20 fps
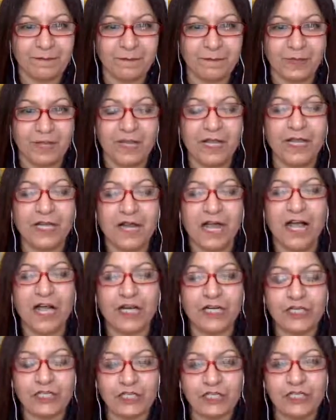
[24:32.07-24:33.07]
It
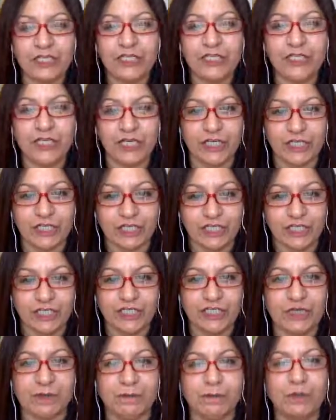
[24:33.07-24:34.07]
actually changes
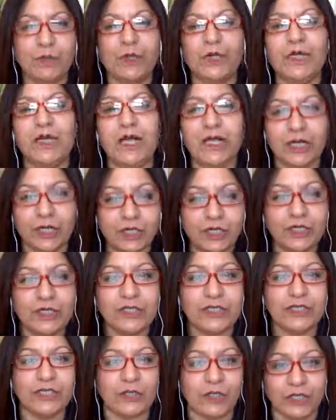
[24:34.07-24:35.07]
the molecular
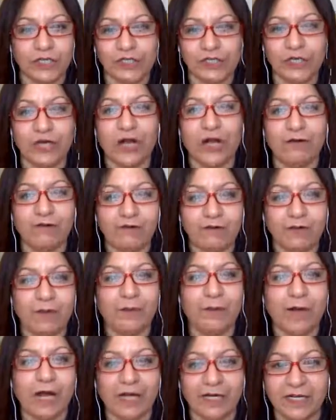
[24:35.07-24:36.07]
structure of your
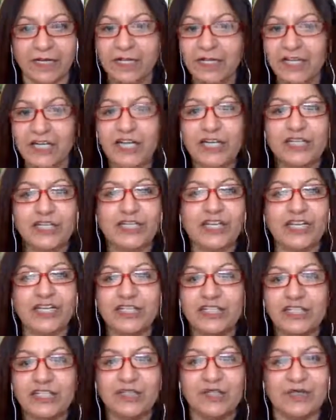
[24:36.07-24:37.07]
body. It
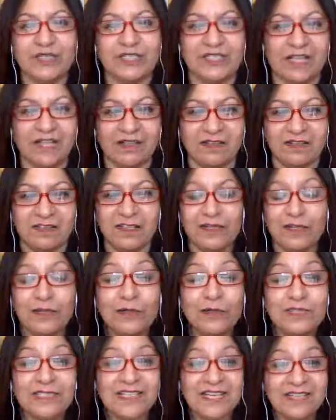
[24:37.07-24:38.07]
changes your cells.
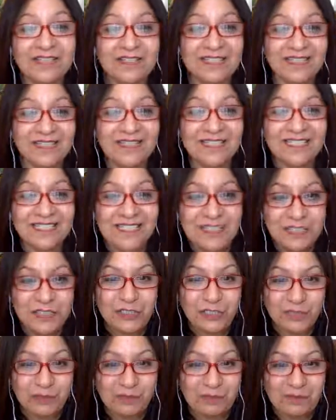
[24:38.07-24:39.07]
Your cells are listening
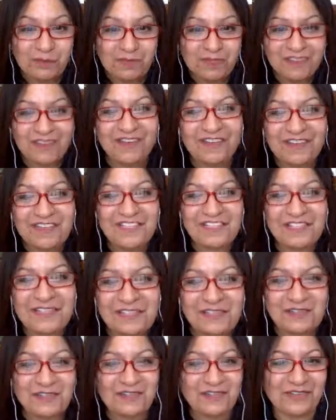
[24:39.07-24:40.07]
to you. They're listening
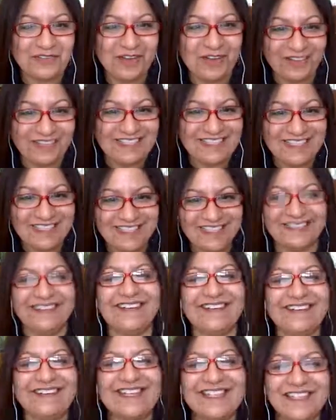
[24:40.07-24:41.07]
to your thoughts.
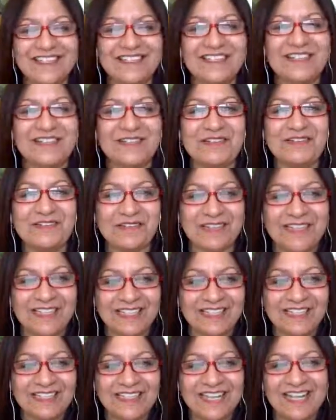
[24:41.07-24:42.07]
They're listening to your
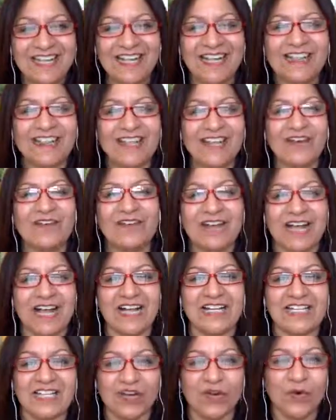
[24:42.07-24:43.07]
feelings, and they
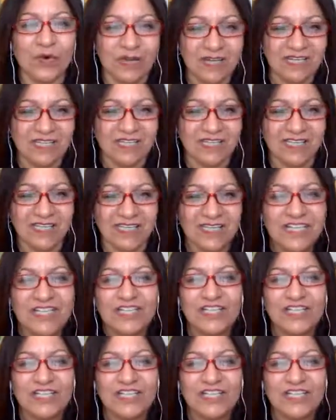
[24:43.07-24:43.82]
react accordingly.